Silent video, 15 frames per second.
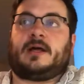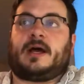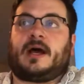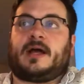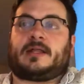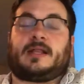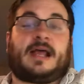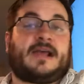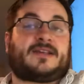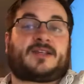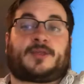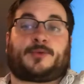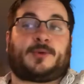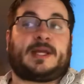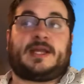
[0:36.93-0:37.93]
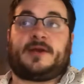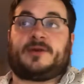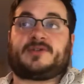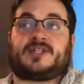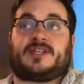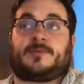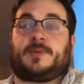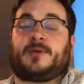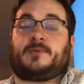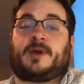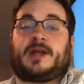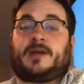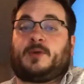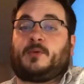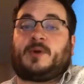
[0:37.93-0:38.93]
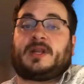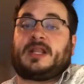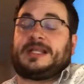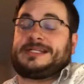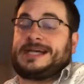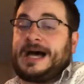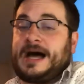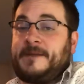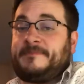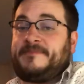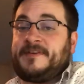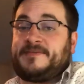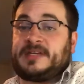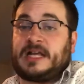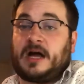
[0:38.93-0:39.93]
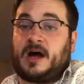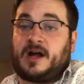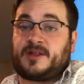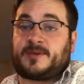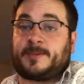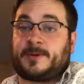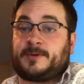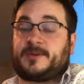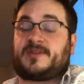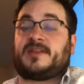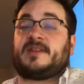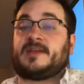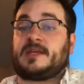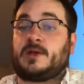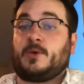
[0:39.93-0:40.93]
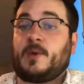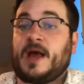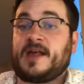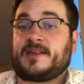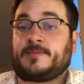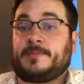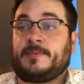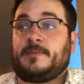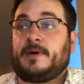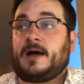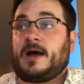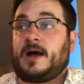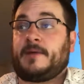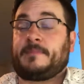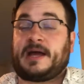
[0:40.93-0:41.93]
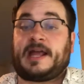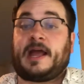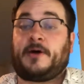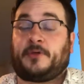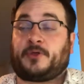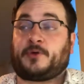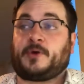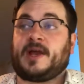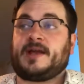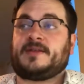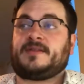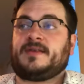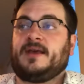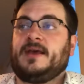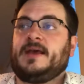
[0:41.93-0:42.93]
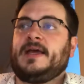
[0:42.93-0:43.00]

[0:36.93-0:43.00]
The last 3 years, it's been rated one of the top 50 hospitals in the U.S. By health grades.